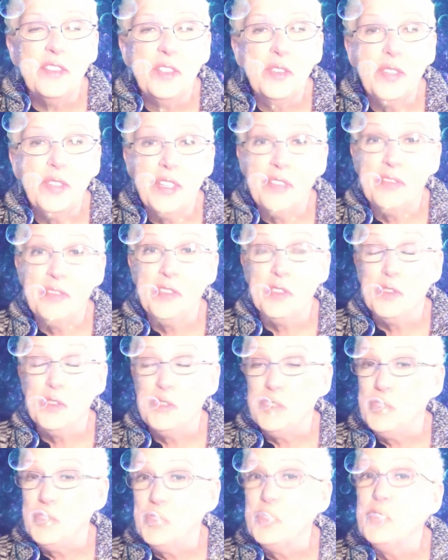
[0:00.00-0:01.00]
If you
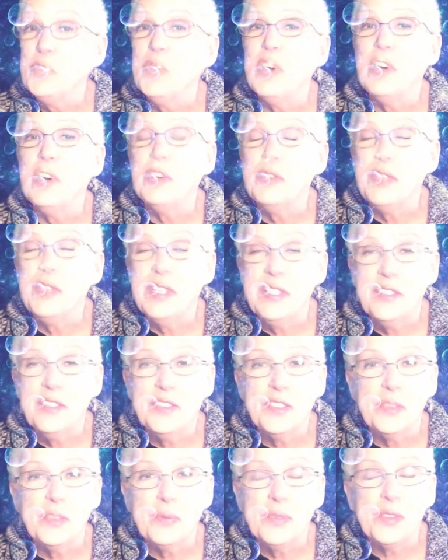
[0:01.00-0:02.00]
do already
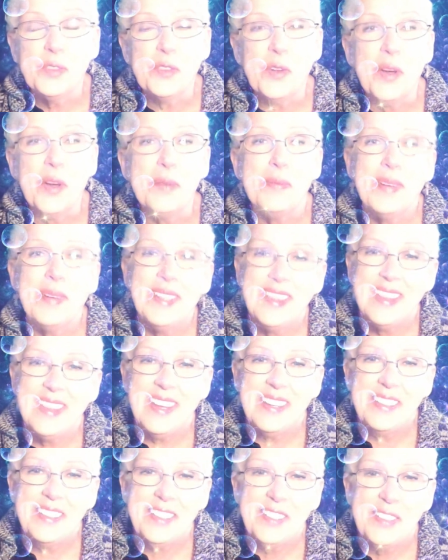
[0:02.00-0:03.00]
subscribe, I thank
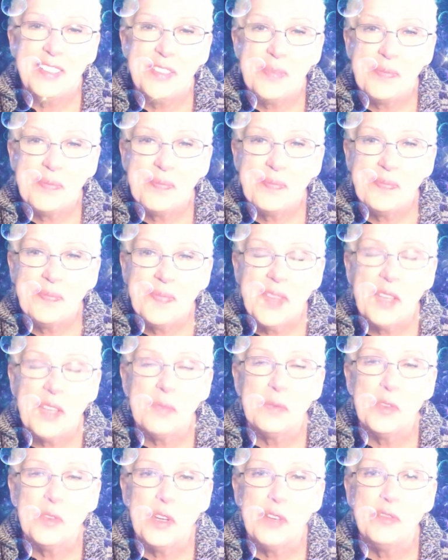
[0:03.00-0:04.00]
you. I'm
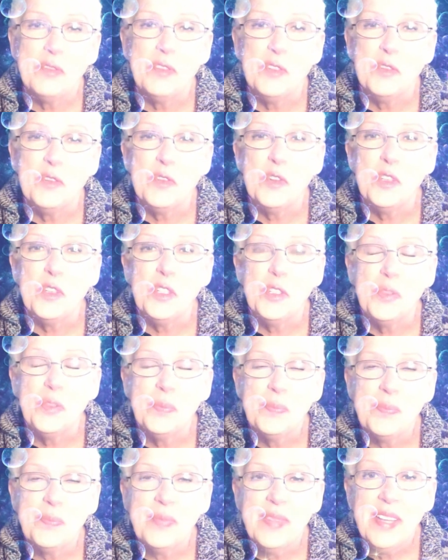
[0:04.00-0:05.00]
grateful for you.
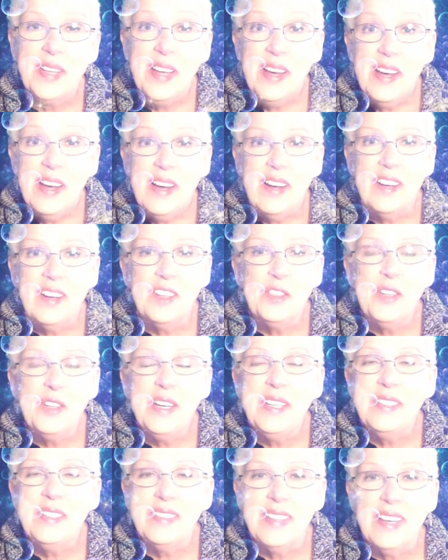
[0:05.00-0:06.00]
All right,
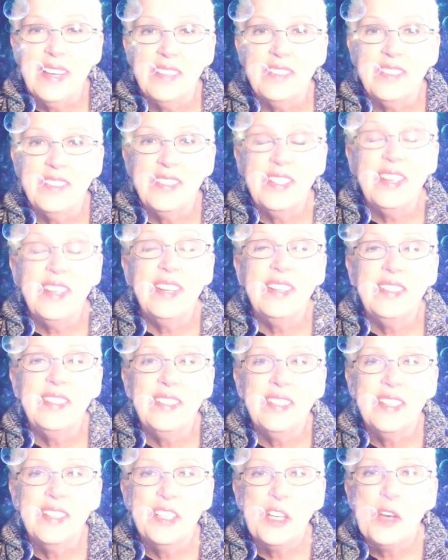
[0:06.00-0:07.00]
that's it.
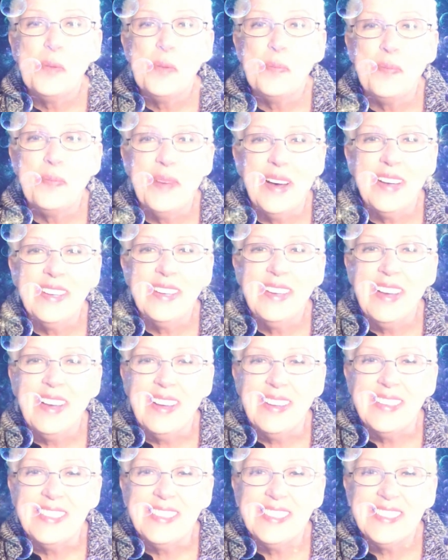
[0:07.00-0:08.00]
Bye,
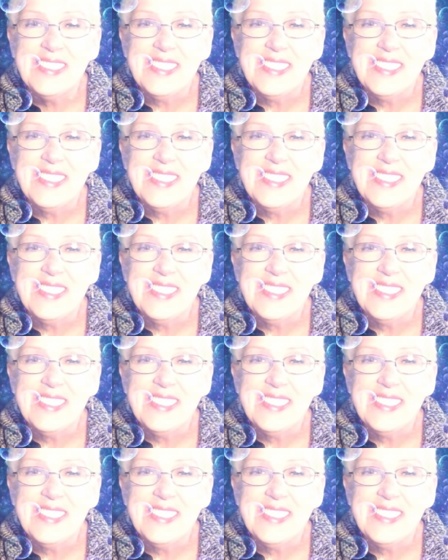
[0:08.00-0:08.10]
guys.